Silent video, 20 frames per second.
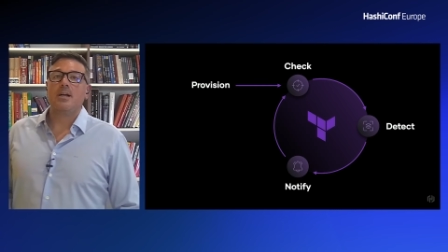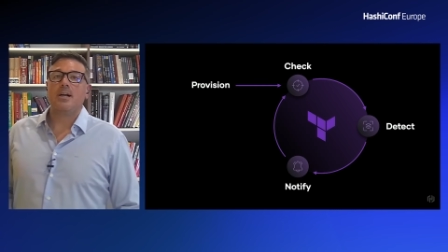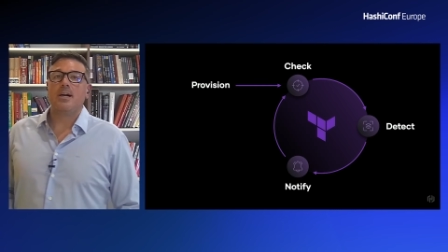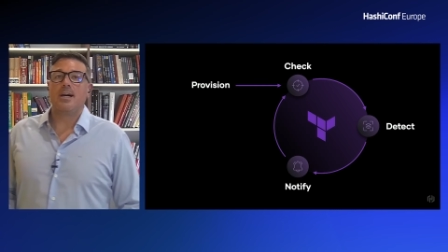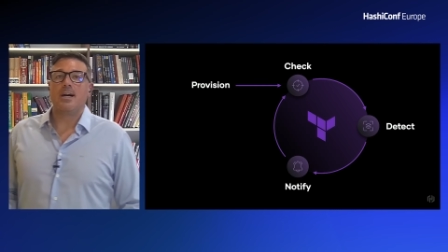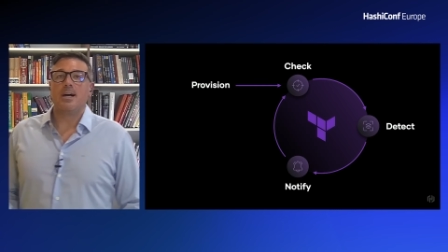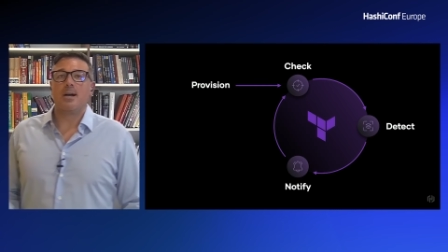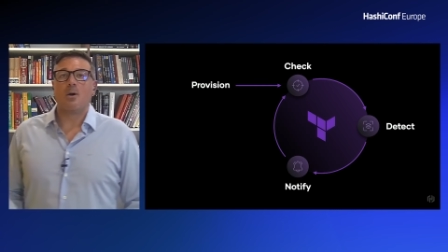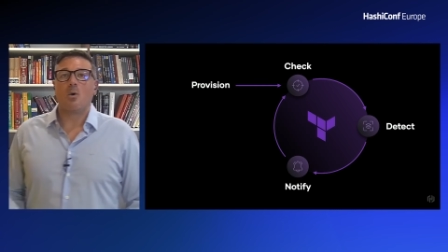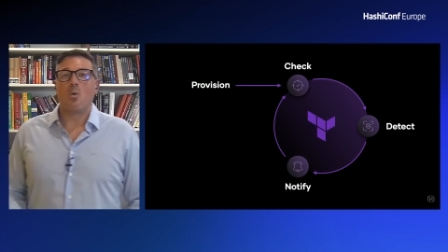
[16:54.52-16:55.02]

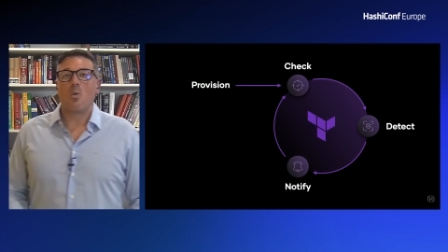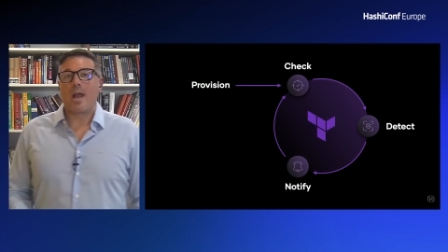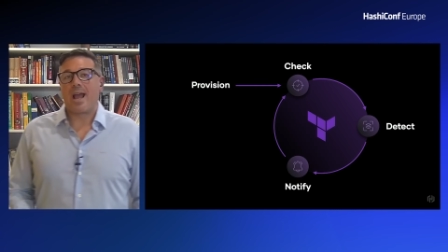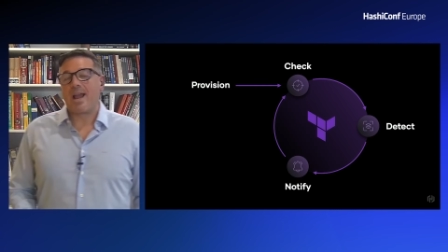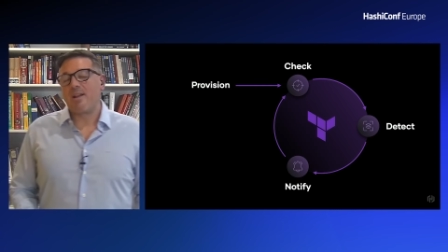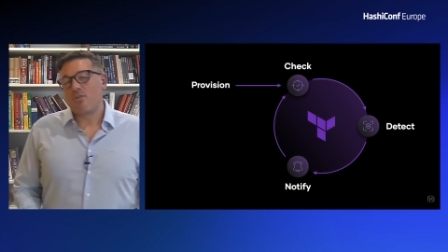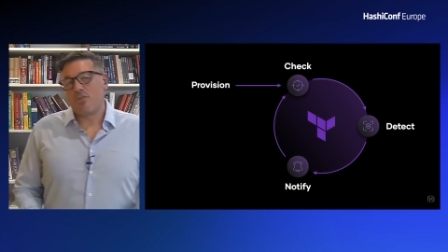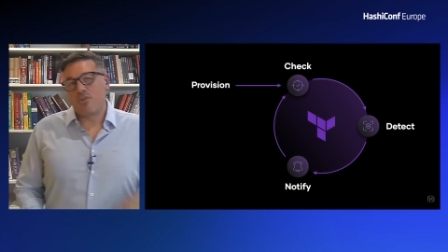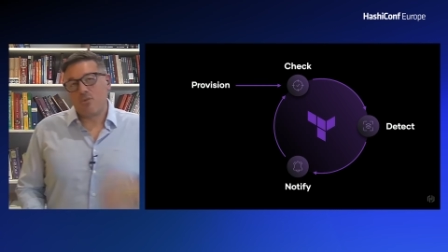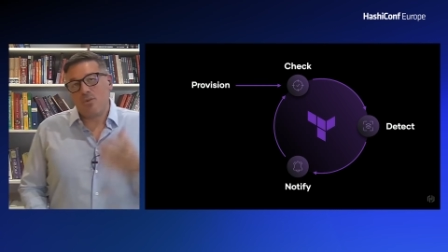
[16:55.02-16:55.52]
uh,
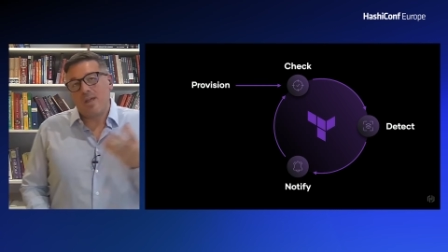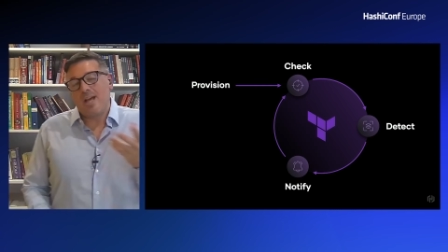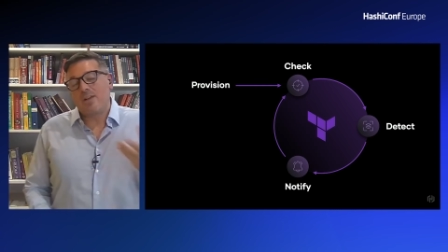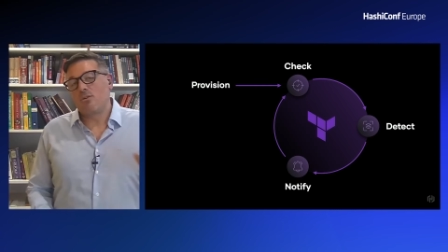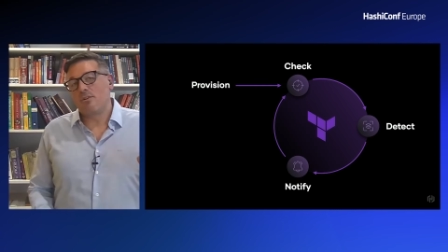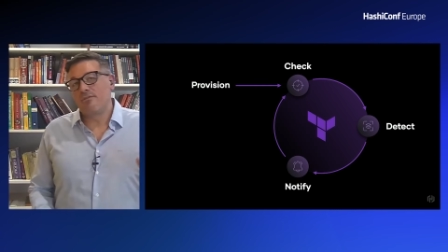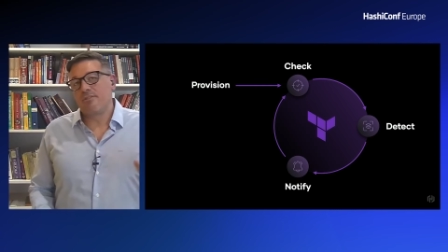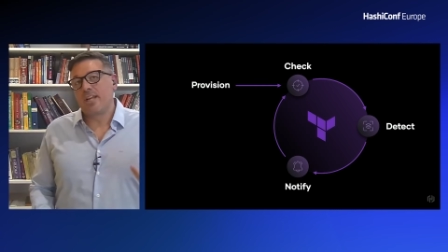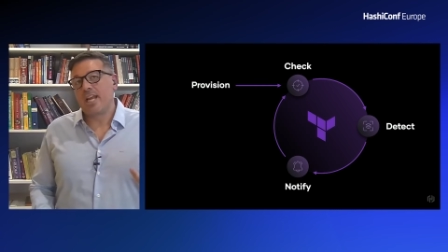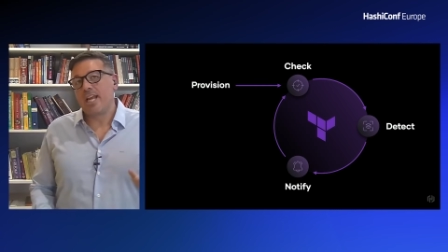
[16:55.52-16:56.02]
and through that
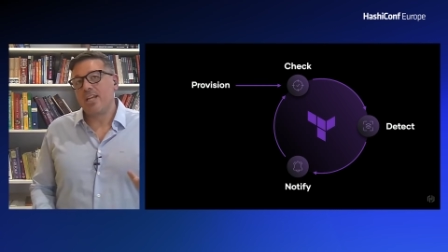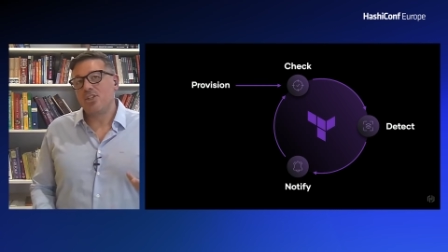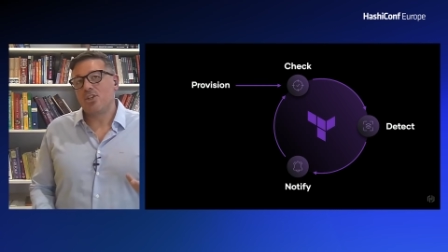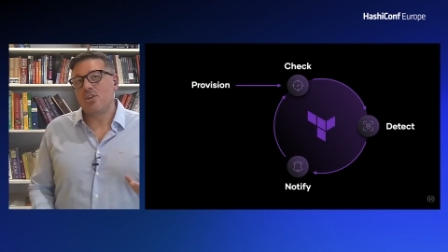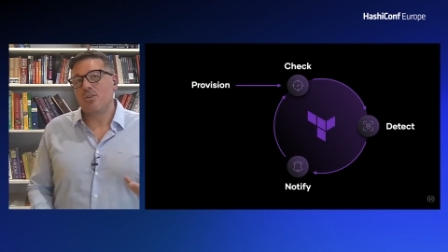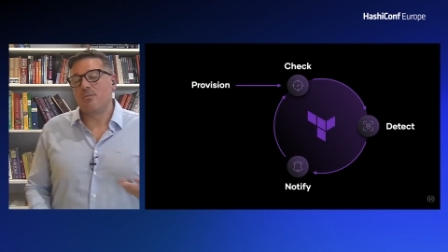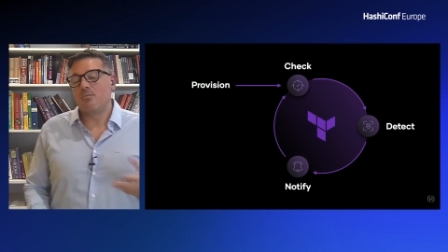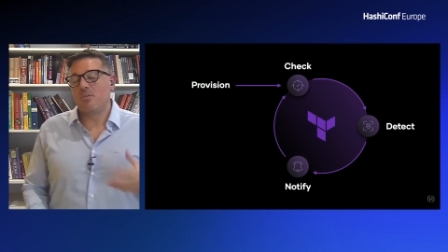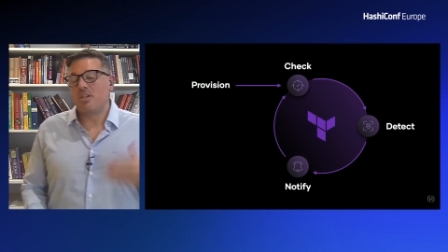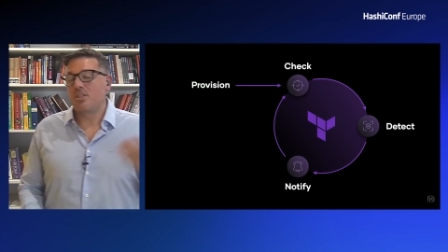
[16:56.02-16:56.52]

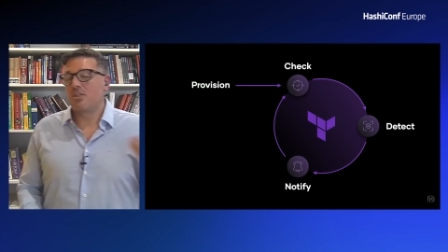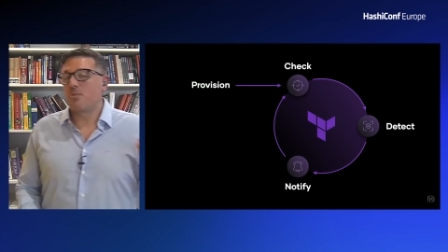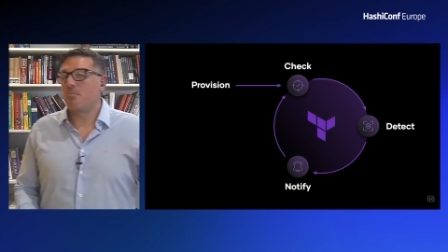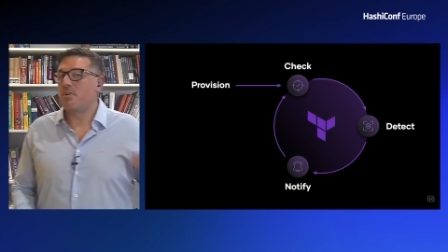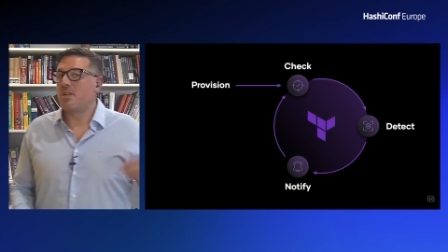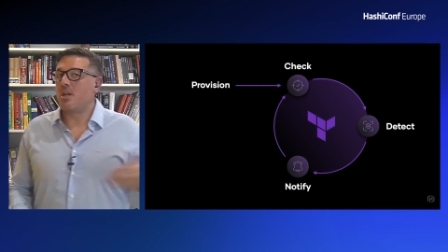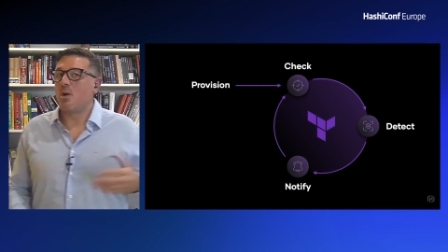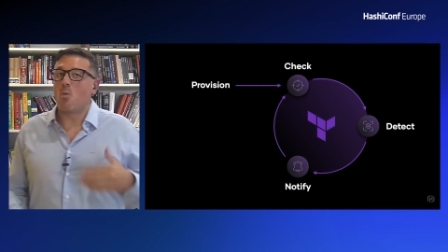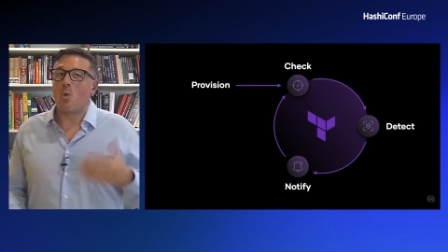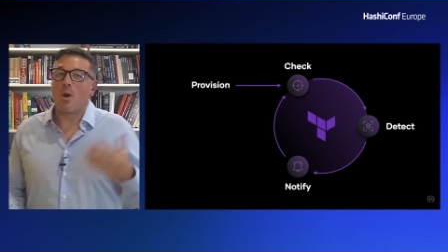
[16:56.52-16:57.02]
notification, this could
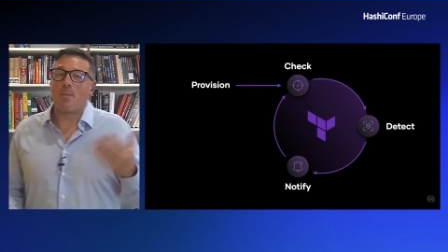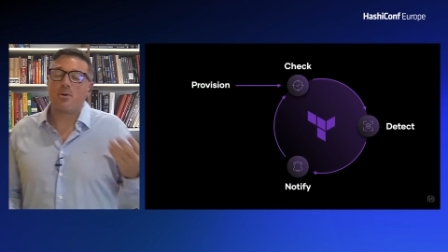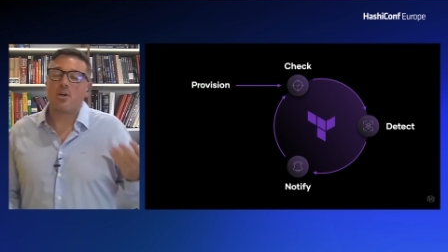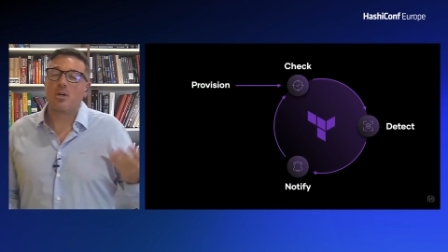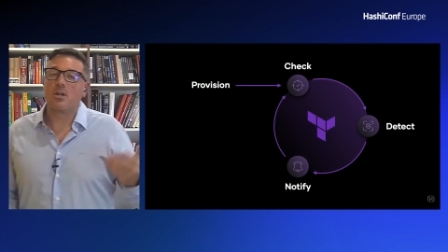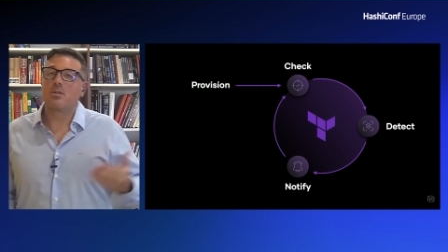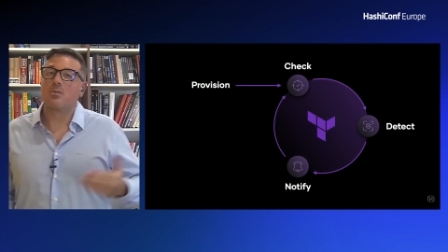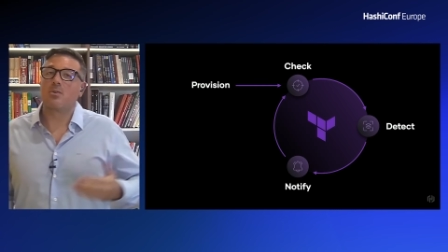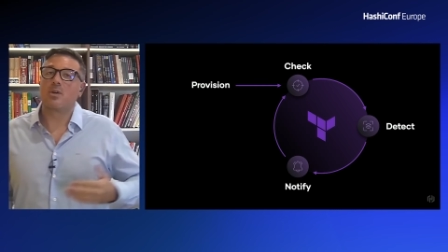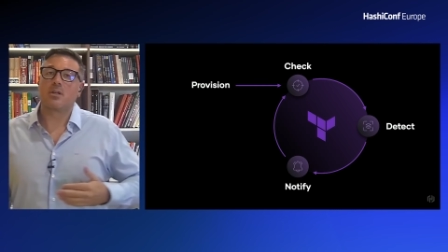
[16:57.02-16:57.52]
be a
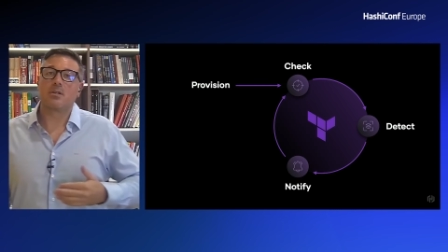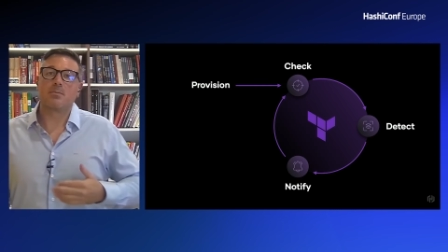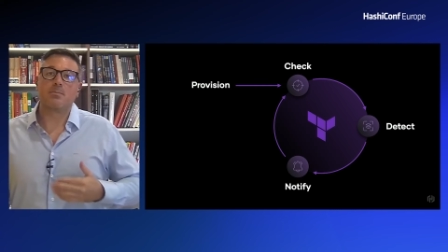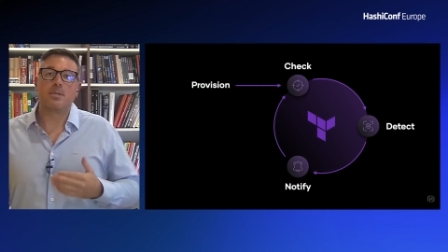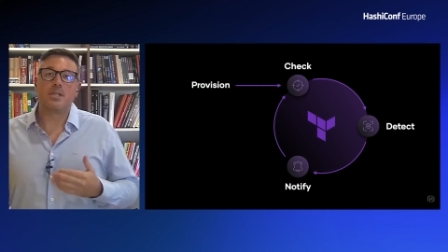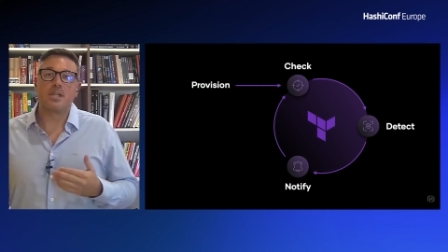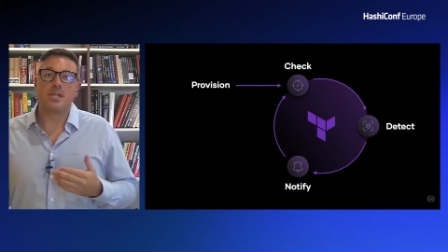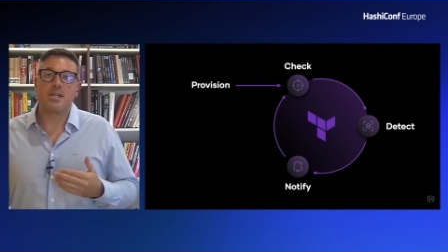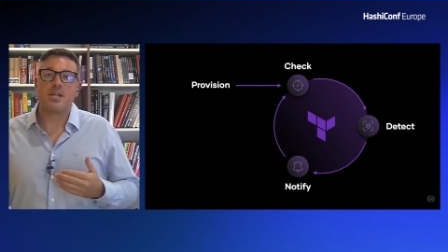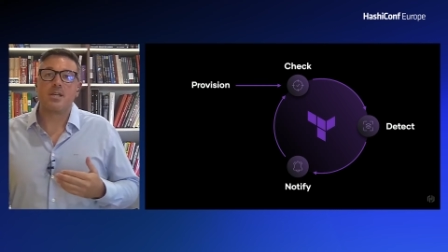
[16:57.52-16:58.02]
webhook or it could
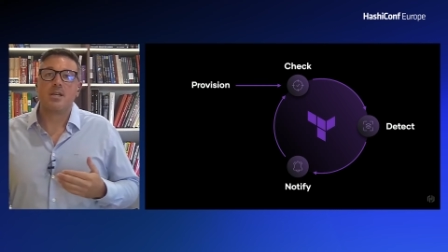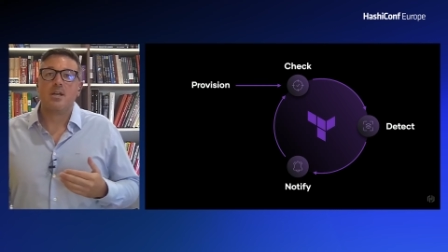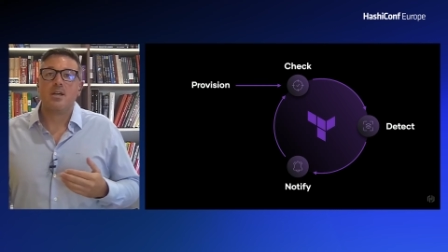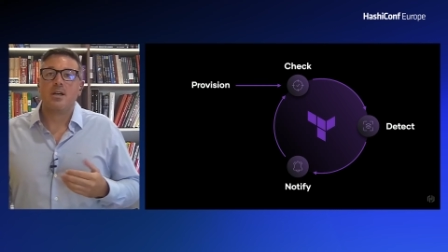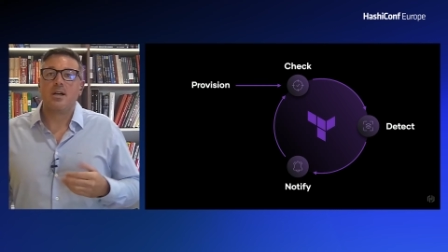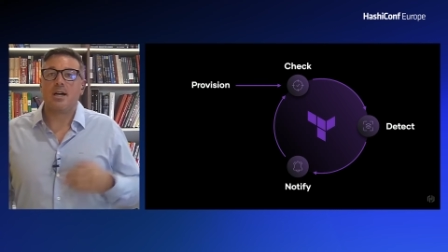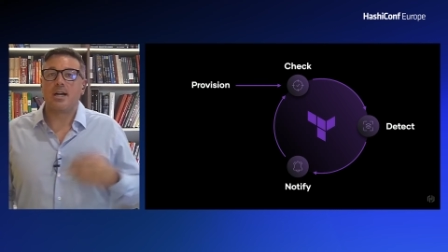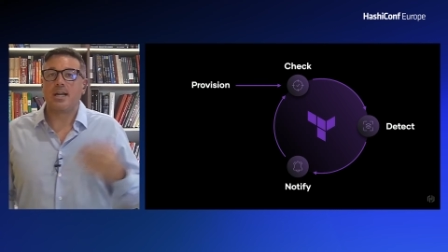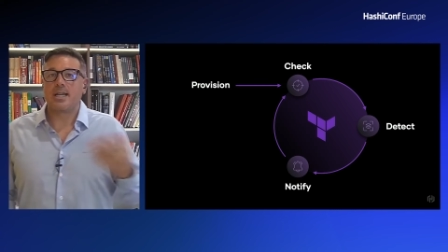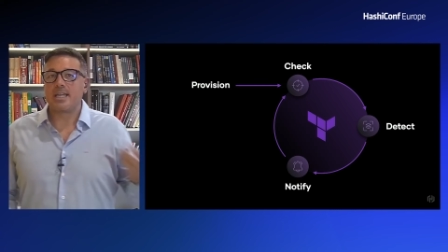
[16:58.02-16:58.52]
be
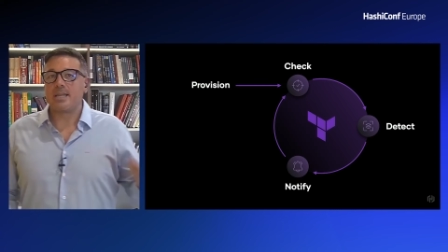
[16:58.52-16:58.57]
uh,